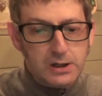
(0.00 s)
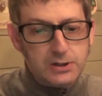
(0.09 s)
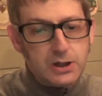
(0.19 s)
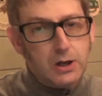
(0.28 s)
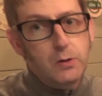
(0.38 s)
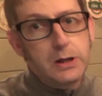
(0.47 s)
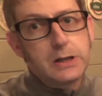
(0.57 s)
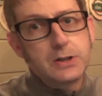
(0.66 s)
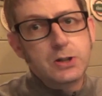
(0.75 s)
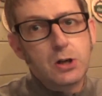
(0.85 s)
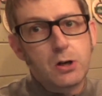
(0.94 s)
So
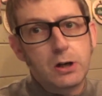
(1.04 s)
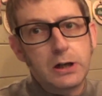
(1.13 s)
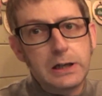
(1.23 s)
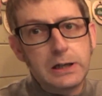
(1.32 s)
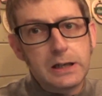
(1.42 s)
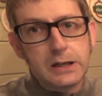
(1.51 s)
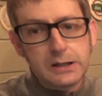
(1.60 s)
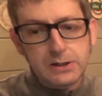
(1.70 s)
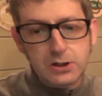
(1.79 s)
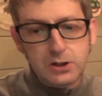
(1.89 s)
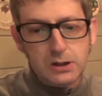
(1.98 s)
it's got in it,
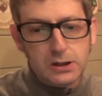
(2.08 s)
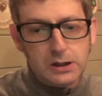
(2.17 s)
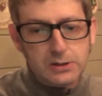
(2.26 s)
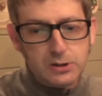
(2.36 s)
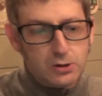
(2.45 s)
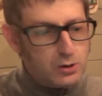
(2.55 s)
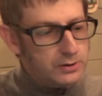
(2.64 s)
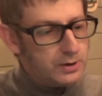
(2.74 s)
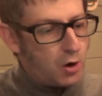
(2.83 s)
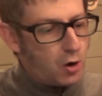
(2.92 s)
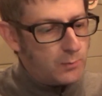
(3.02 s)
it's got
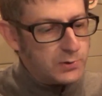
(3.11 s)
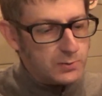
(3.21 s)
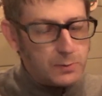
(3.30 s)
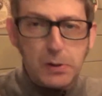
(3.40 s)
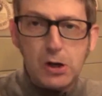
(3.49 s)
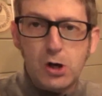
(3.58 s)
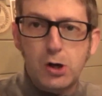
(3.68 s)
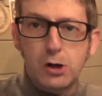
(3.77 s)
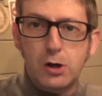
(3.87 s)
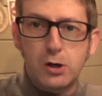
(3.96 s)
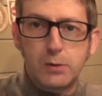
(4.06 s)
the hops of the pearl
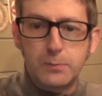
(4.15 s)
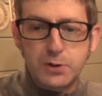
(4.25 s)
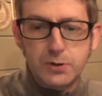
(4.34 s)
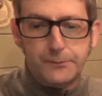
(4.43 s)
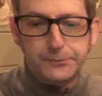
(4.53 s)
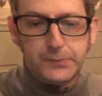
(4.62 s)
hops.